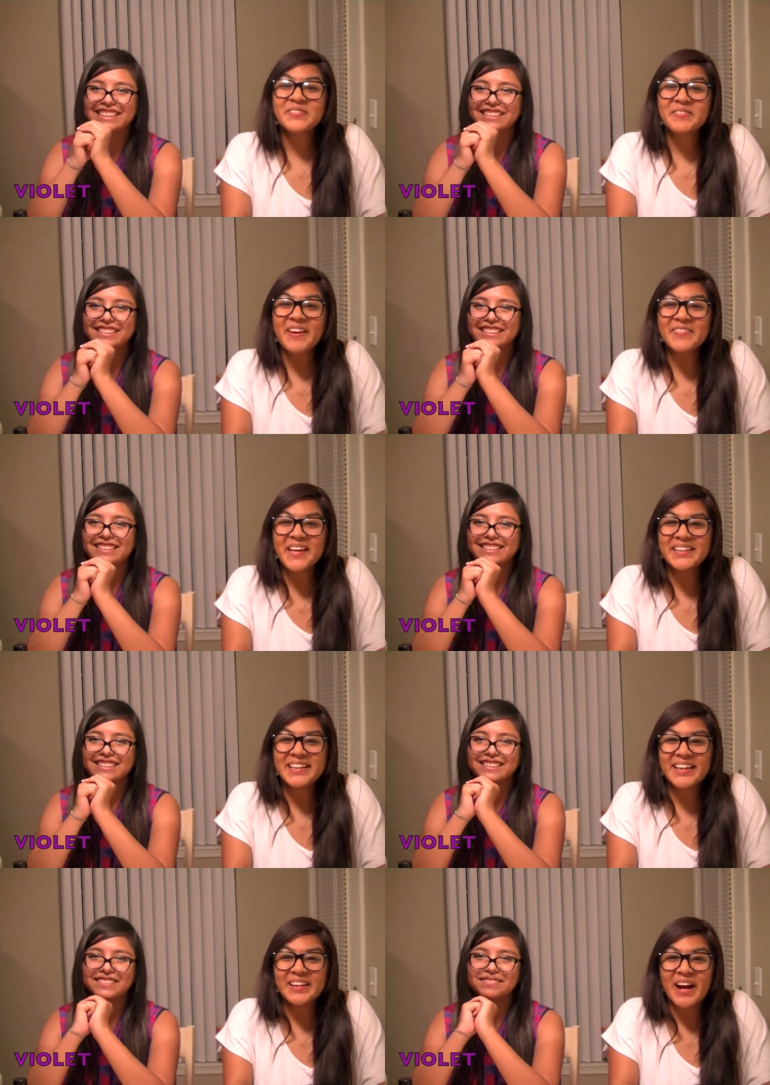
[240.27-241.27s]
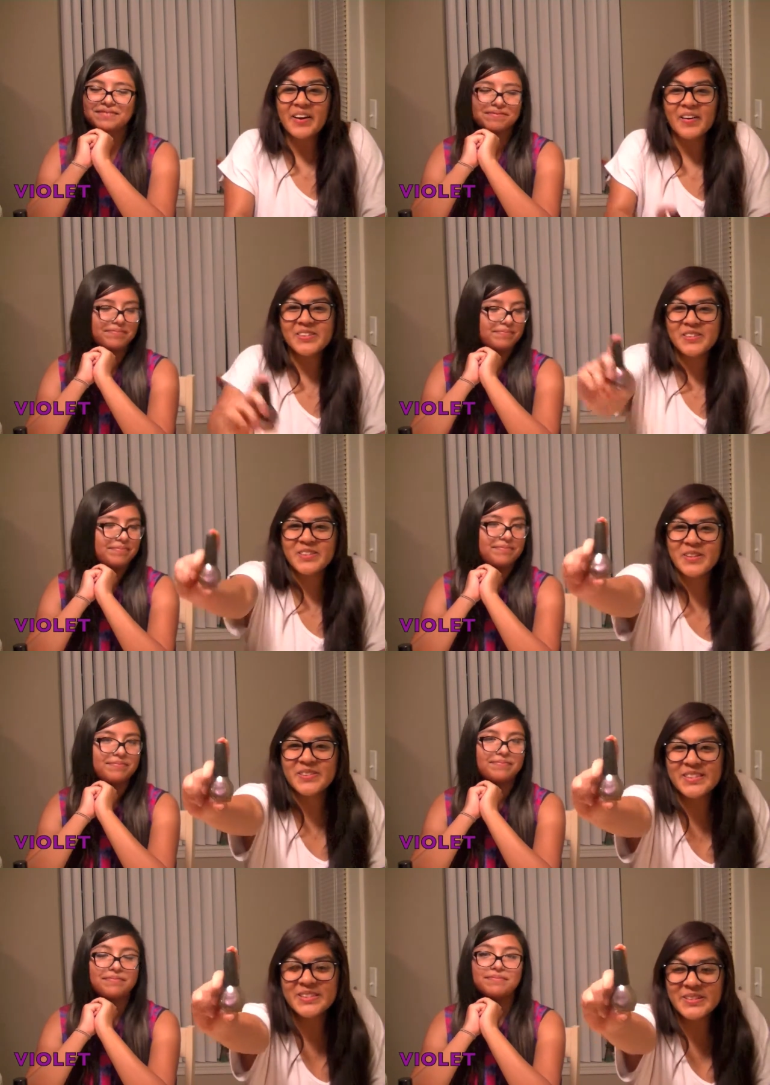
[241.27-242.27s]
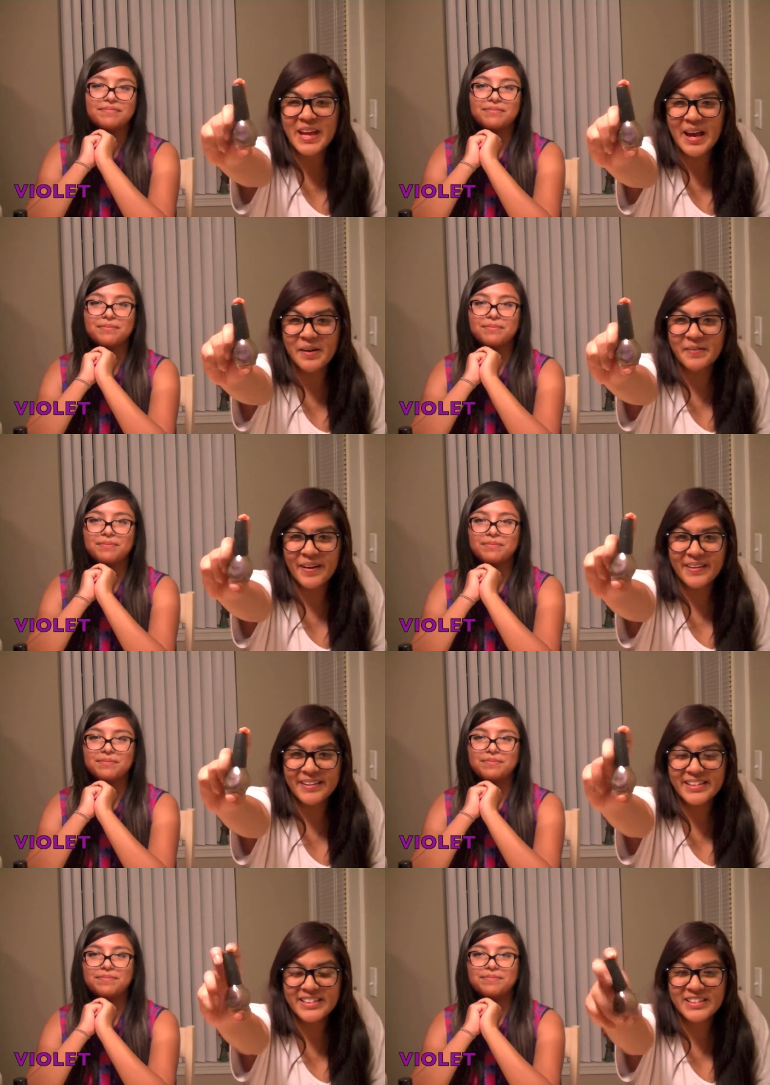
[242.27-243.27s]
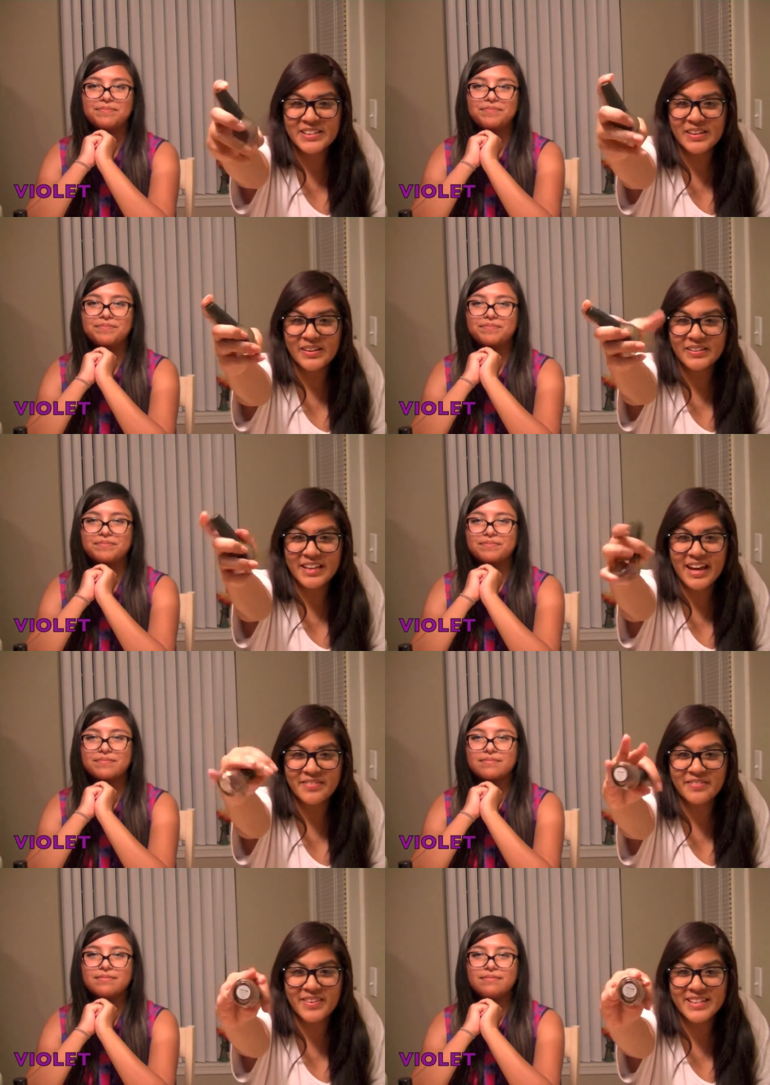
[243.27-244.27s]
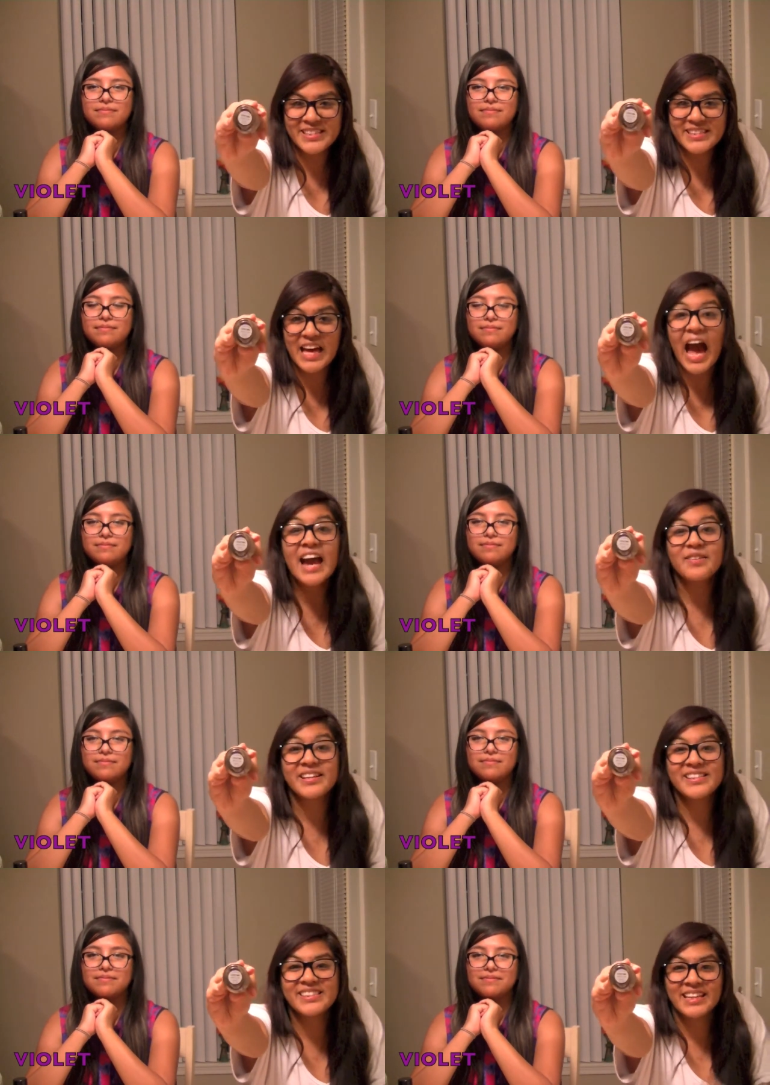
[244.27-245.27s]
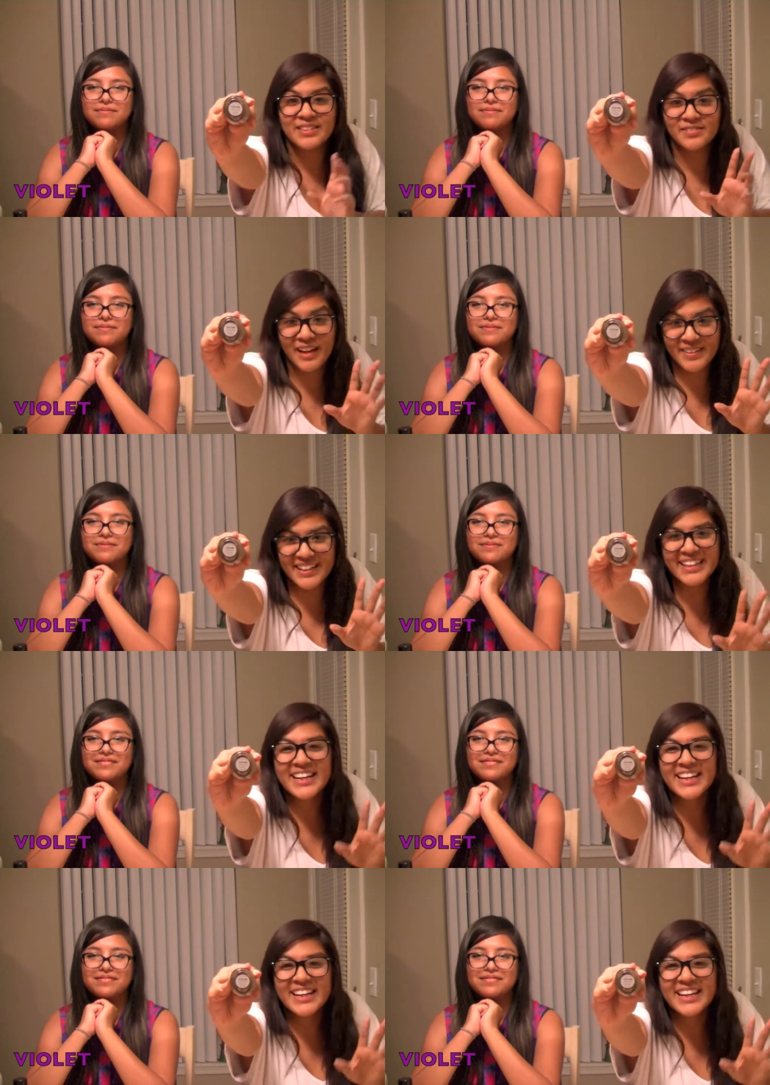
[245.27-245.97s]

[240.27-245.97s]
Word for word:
Speaker 1: for my violet color, I also chose a nail polish. It's called Iris, Iris, like the flower,